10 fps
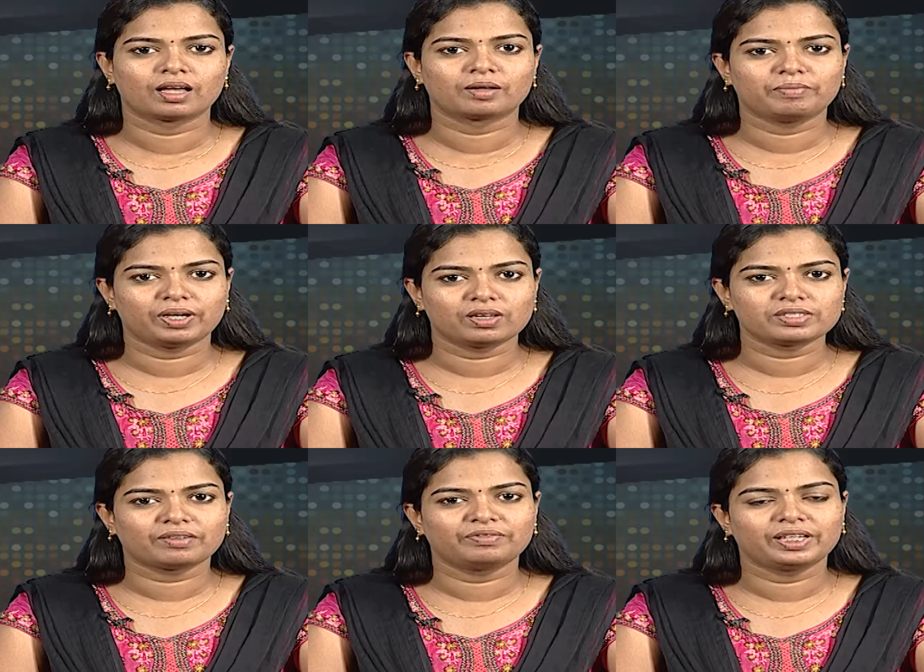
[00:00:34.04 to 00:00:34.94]
Because
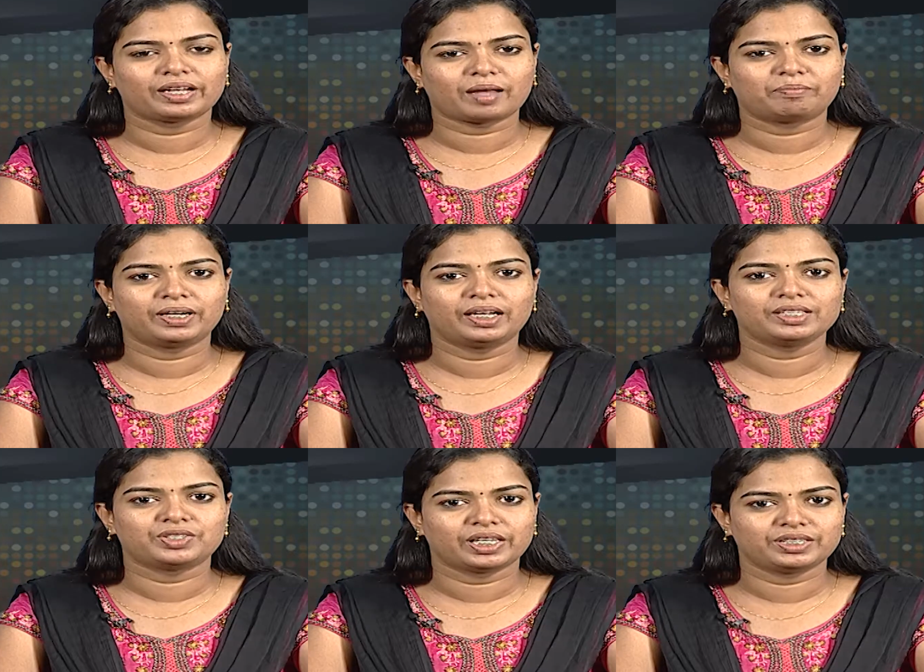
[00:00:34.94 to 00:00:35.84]
of the rapidly
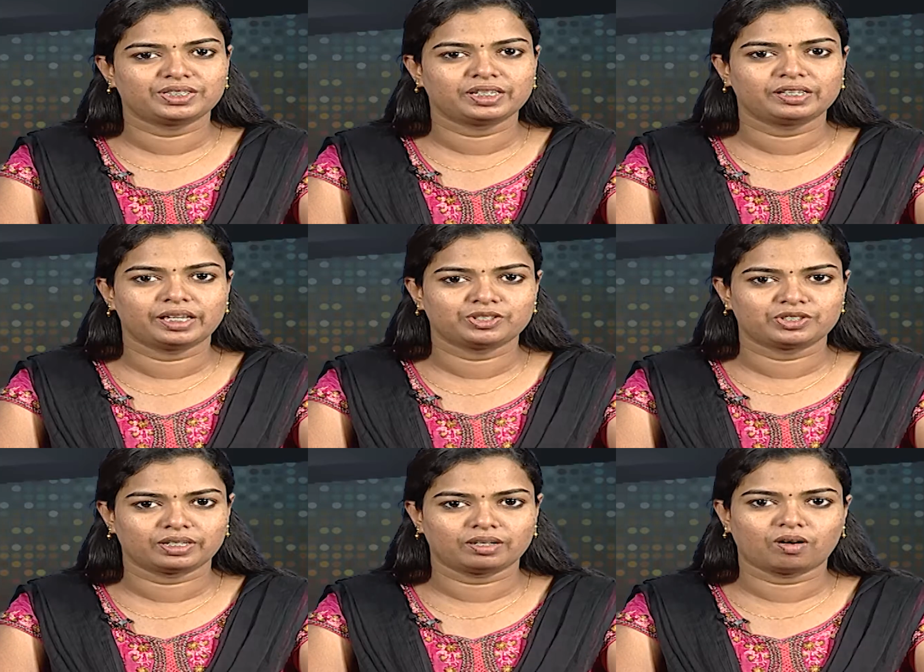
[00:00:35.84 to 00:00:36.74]
changing
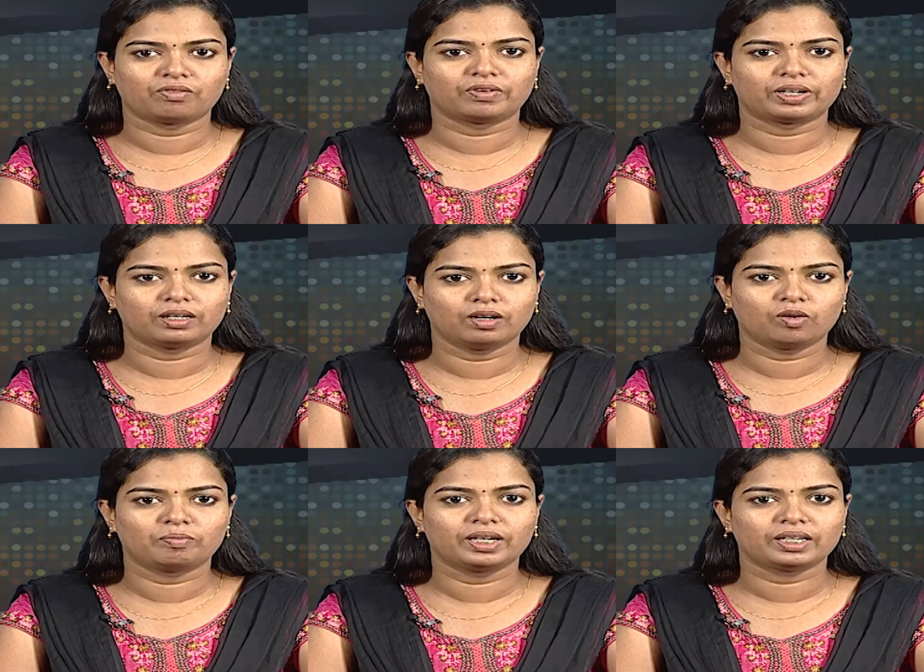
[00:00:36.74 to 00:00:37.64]
nature of our
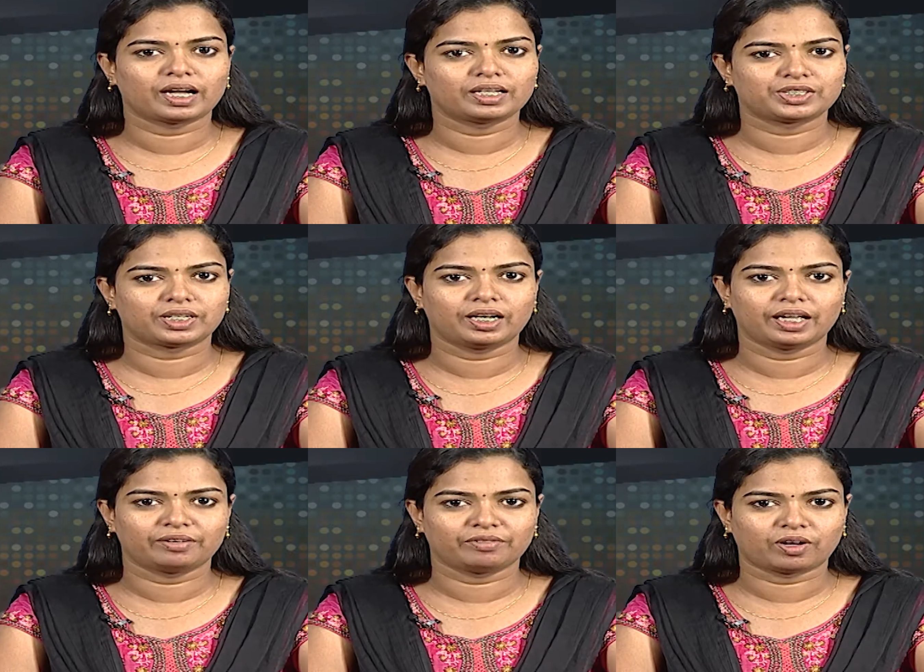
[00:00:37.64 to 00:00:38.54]
global cultural
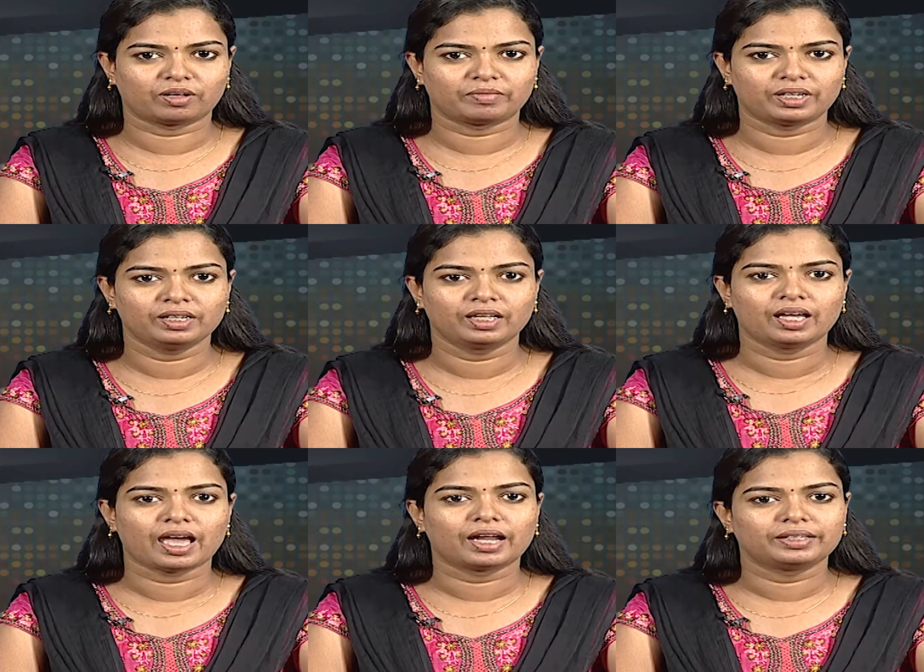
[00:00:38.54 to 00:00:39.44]
environment
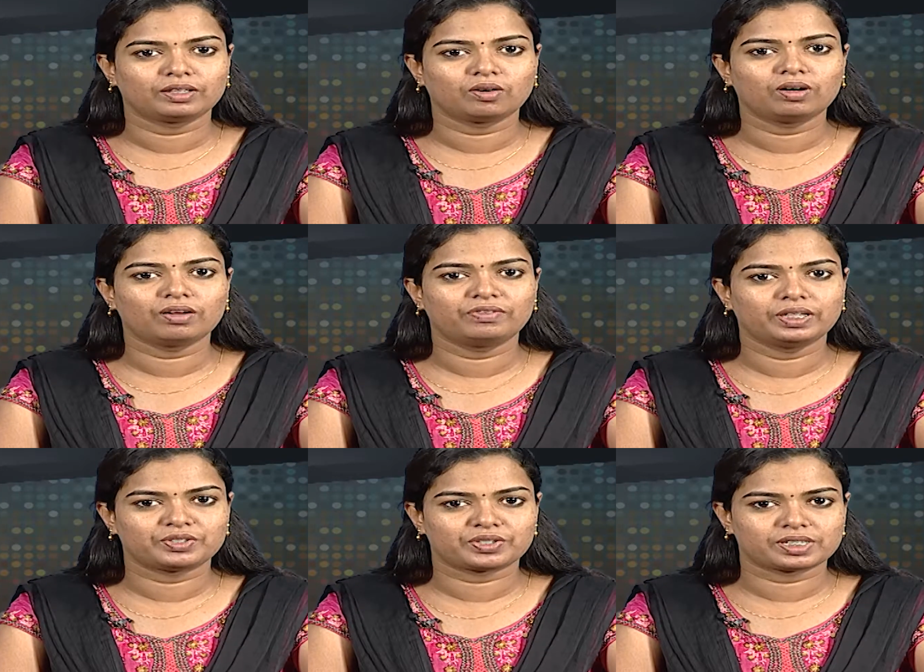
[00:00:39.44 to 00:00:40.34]
and the role of
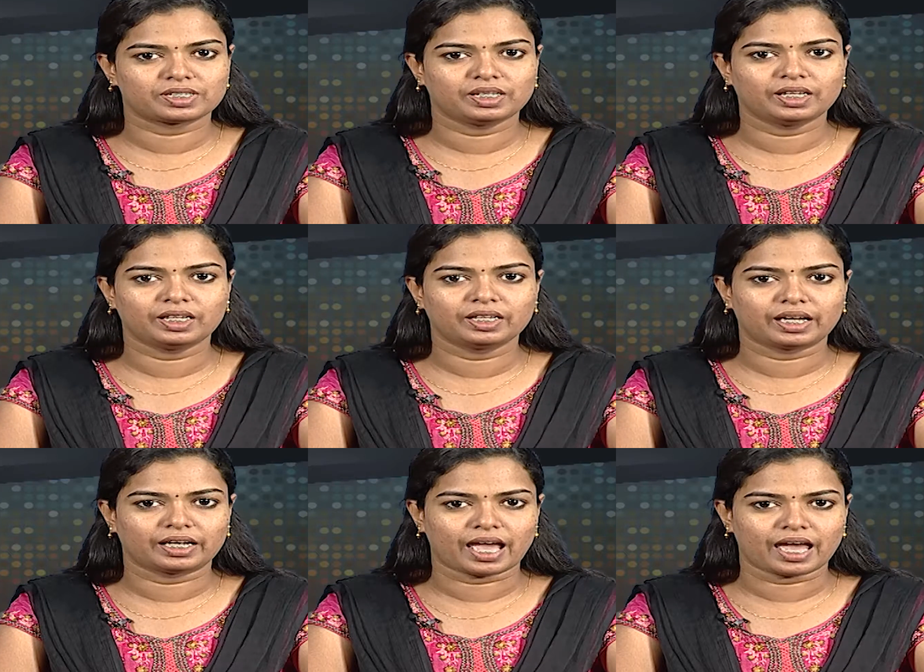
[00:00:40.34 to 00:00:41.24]
literacy in
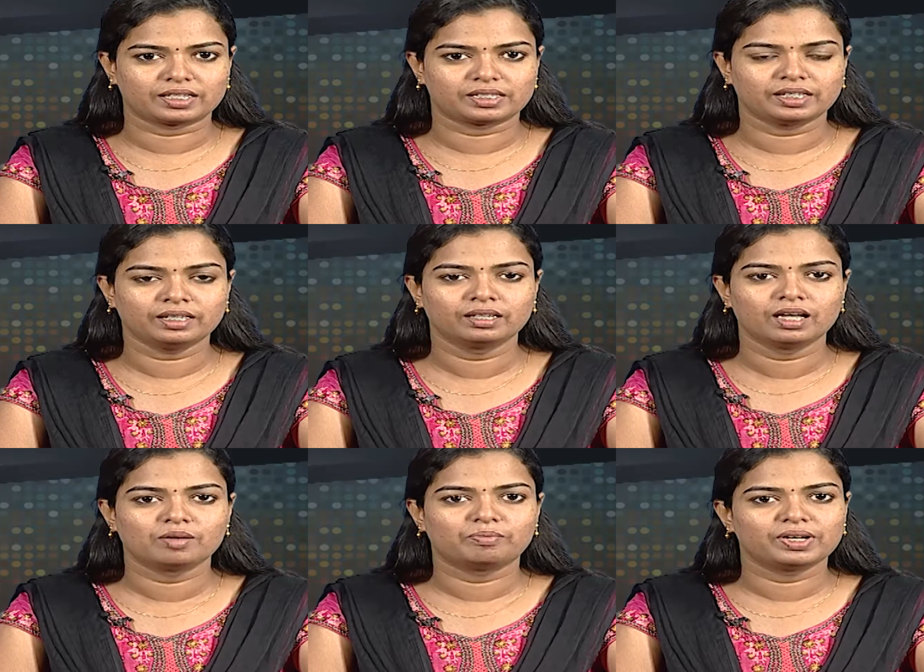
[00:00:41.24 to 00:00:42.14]
enhancing
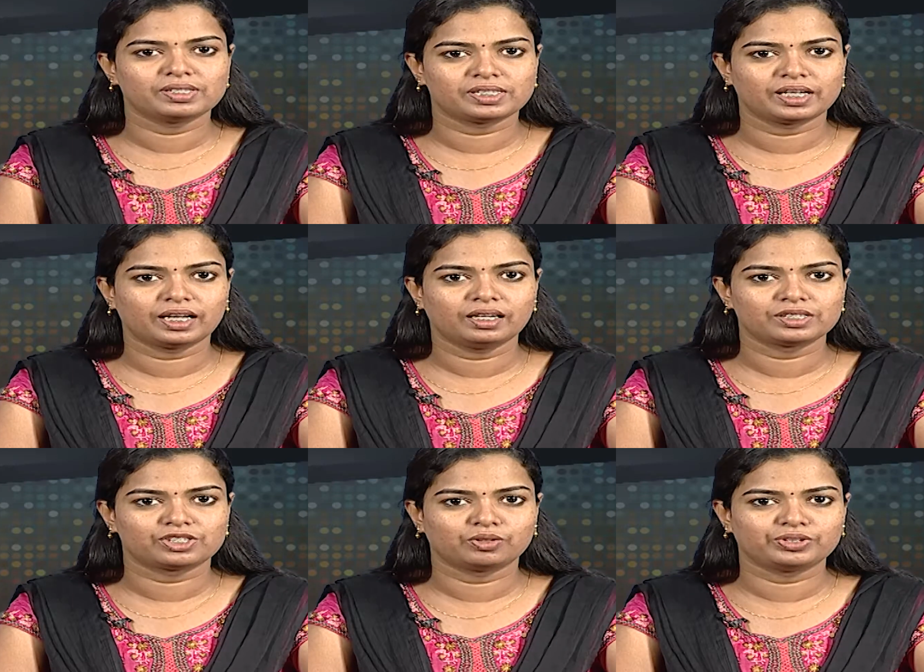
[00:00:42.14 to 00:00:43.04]
personal,
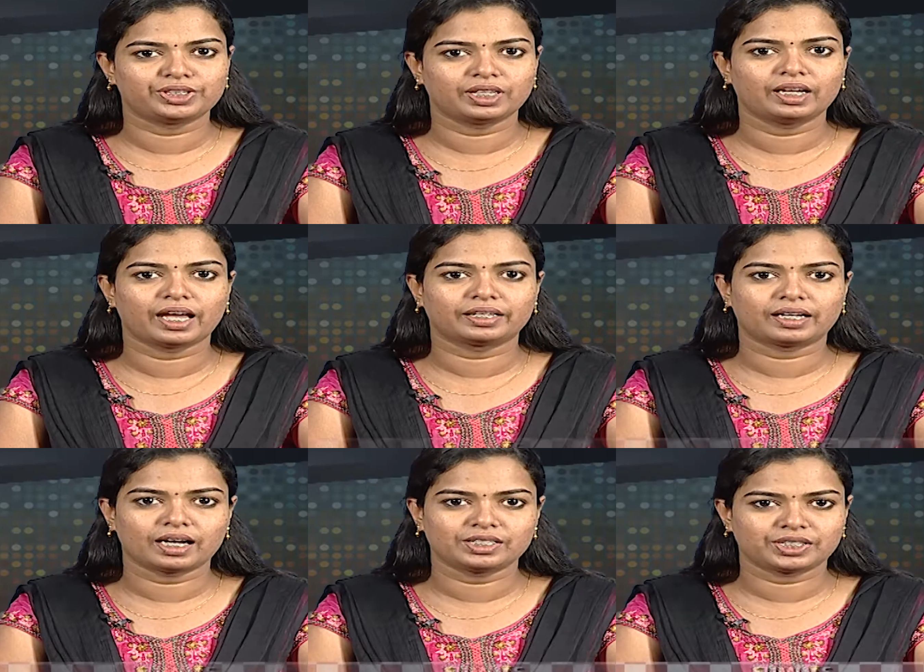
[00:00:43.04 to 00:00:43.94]
social and
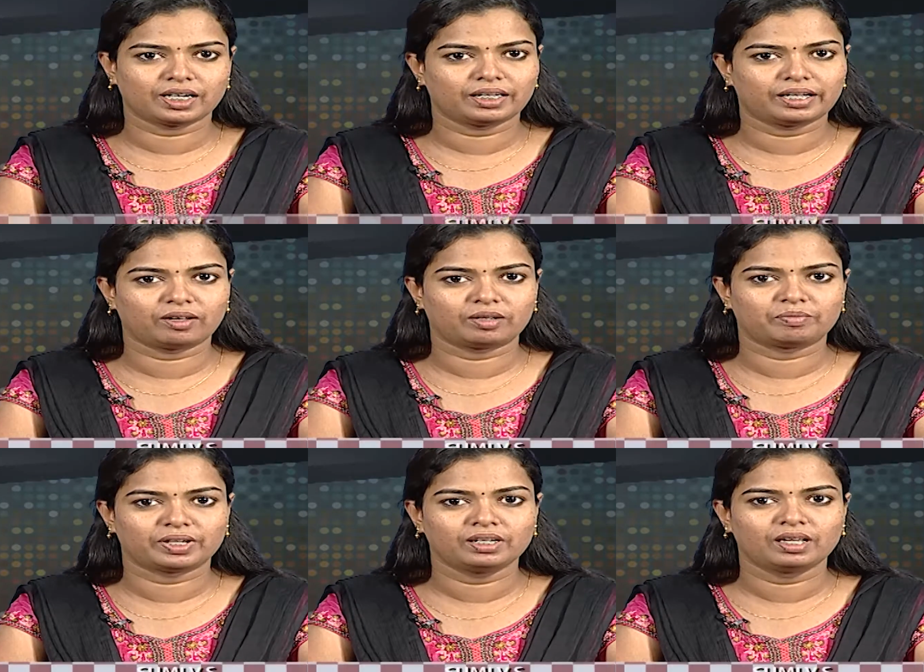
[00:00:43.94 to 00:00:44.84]
cultural
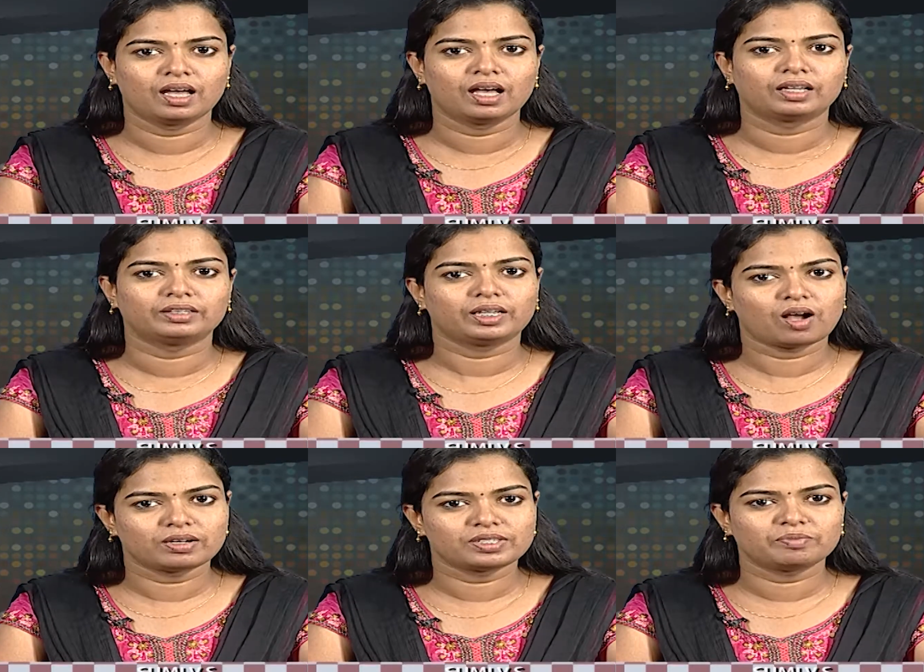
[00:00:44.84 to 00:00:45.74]
development, the
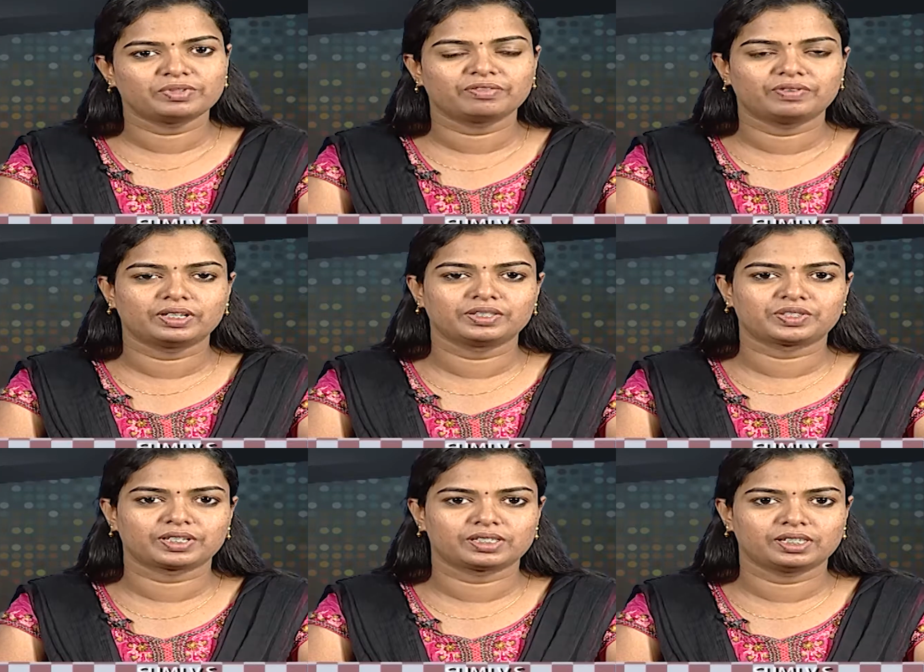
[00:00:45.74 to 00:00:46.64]
concept of
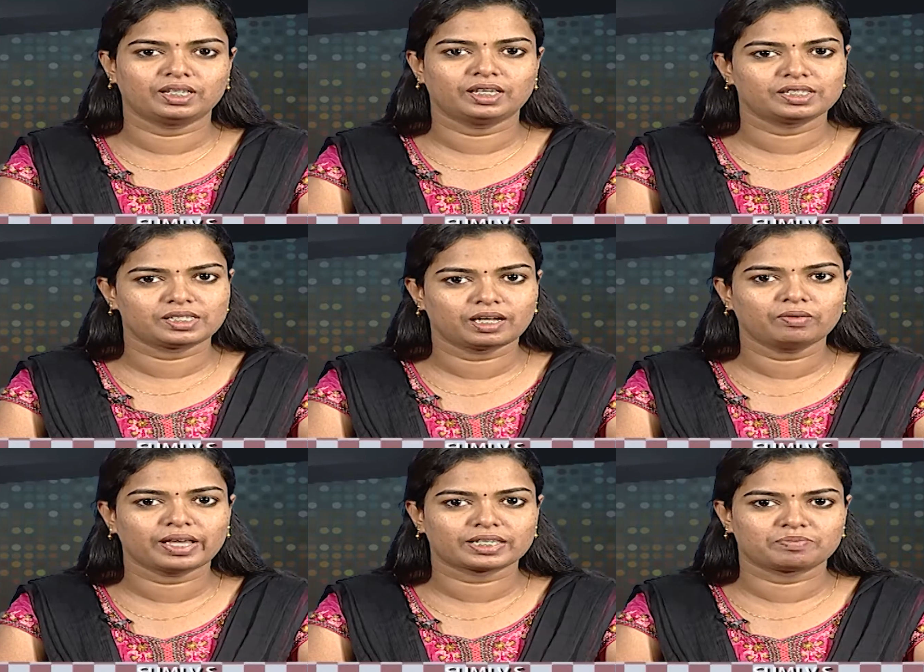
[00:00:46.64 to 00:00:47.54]
literacy is now
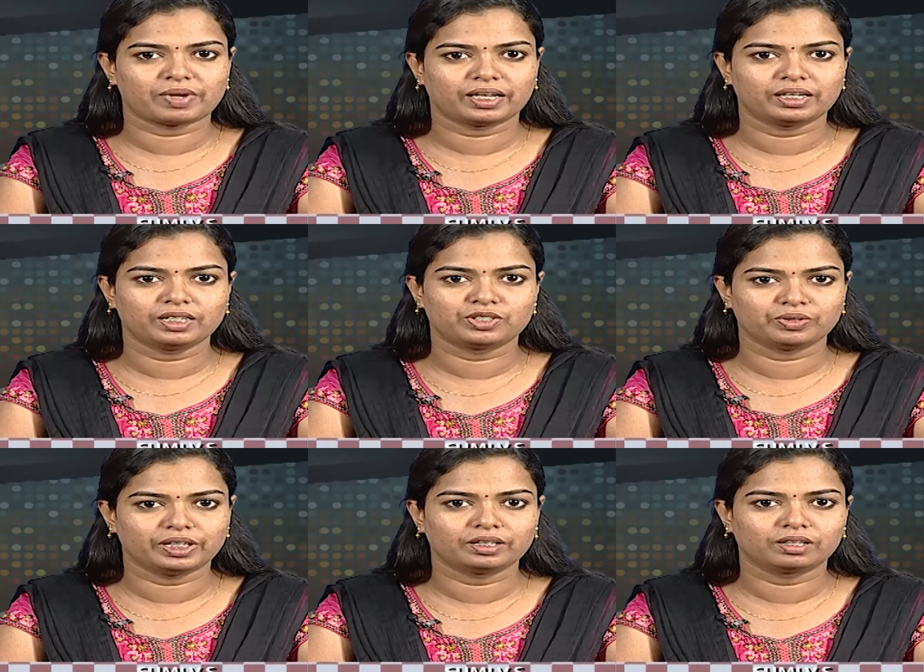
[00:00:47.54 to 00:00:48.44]
expanding to
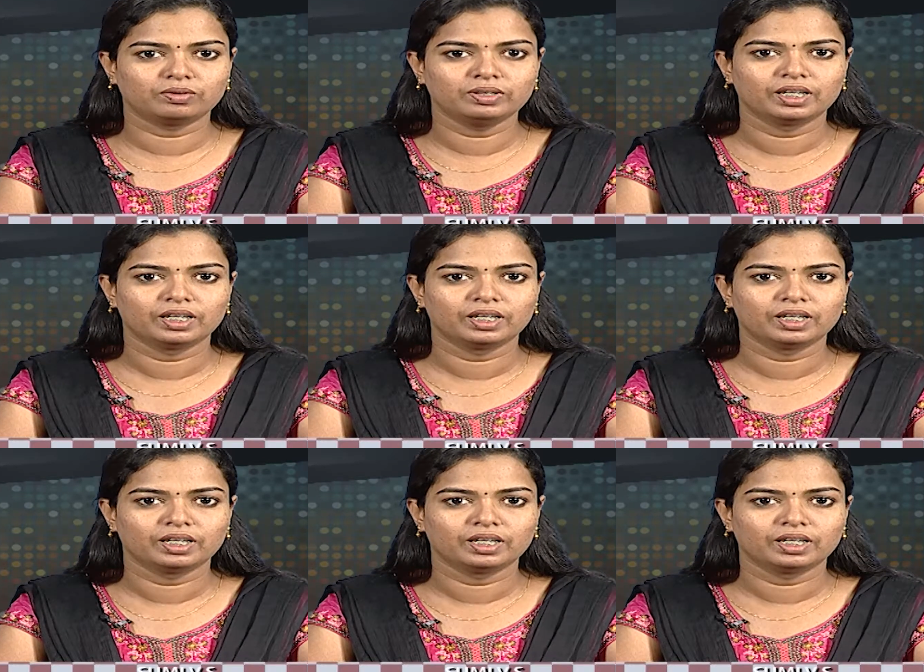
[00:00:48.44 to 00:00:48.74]
include